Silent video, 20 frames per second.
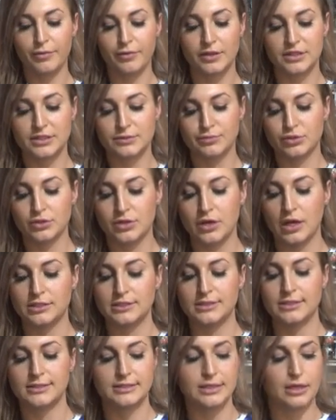This
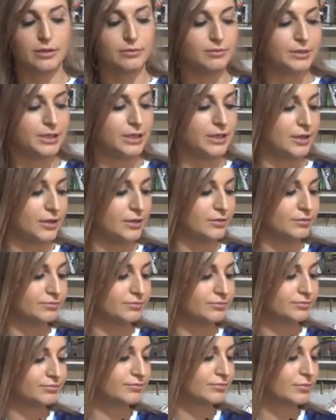process can be a
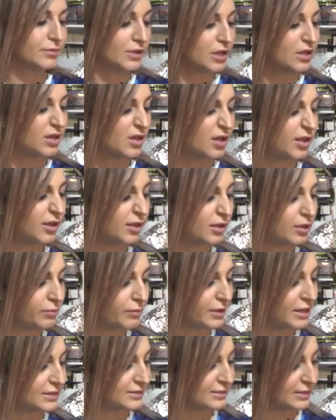little
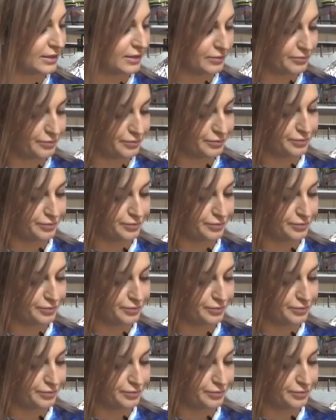messy.